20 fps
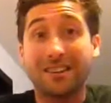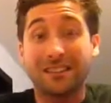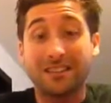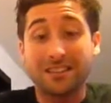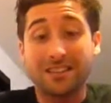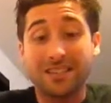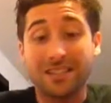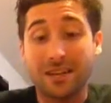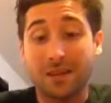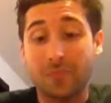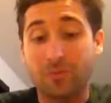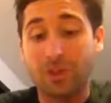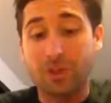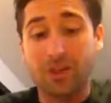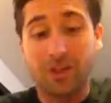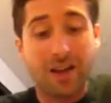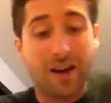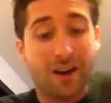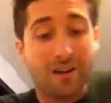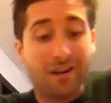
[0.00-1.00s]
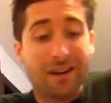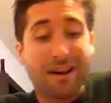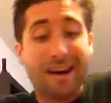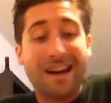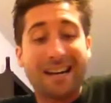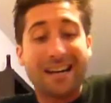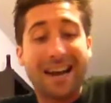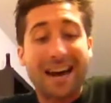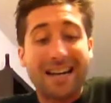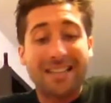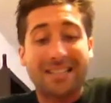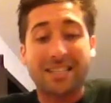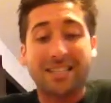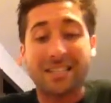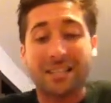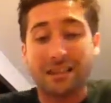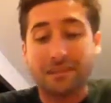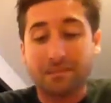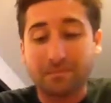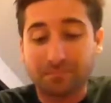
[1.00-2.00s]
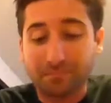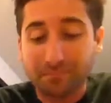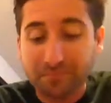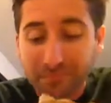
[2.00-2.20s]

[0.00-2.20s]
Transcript: into the sandwich now. I got to.